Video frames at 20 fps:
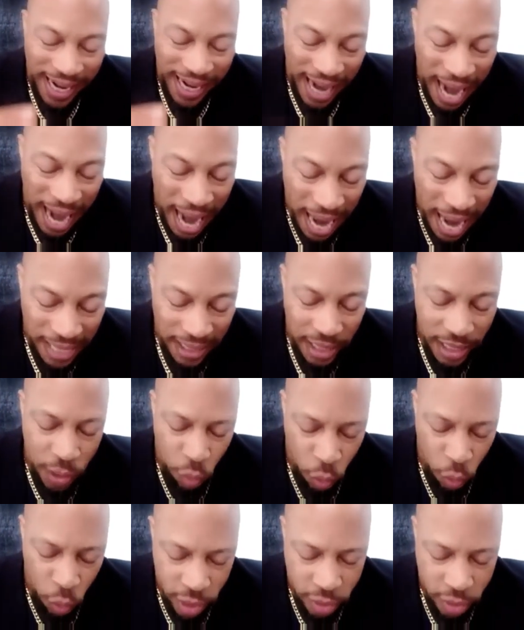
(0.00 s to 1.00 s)
godly
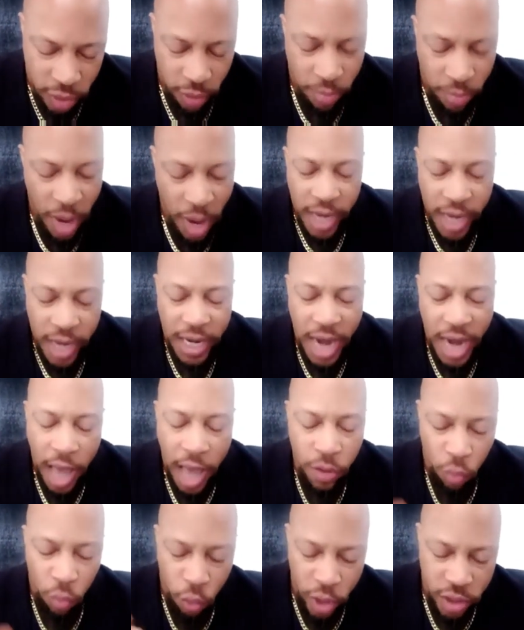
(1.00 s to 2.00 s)
wisdom,
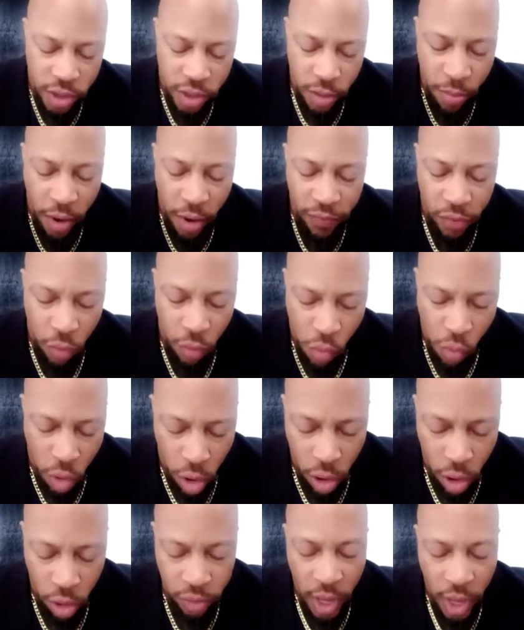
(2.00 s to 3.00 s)
not wisdom of the
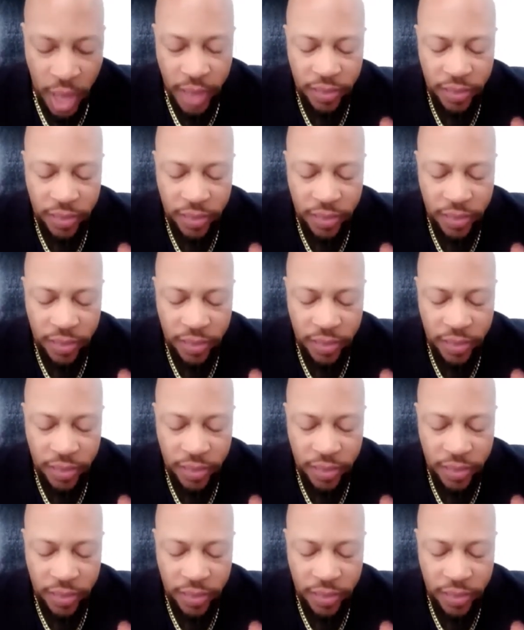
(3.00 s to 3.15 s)
world,